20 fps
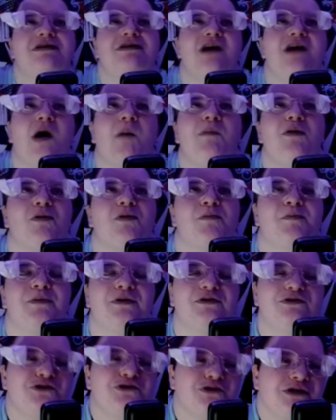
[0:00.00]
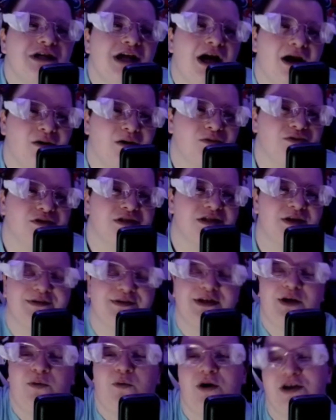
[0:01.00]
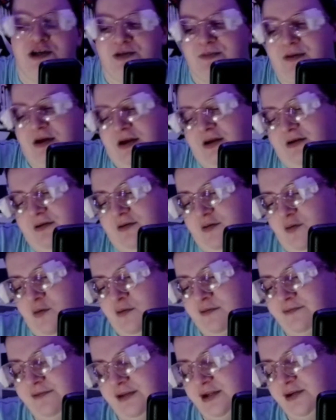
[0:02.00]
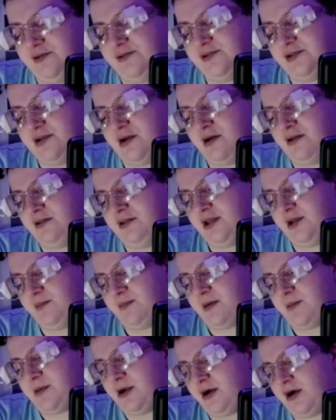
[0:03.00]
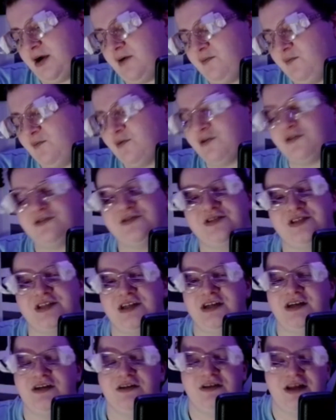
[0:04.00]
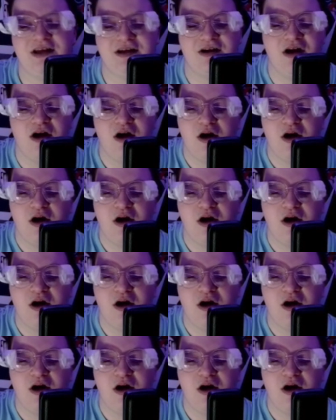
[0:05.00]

I'm gonna build a tree house because I was like watching my old videos on like my Minecraft world, seeing like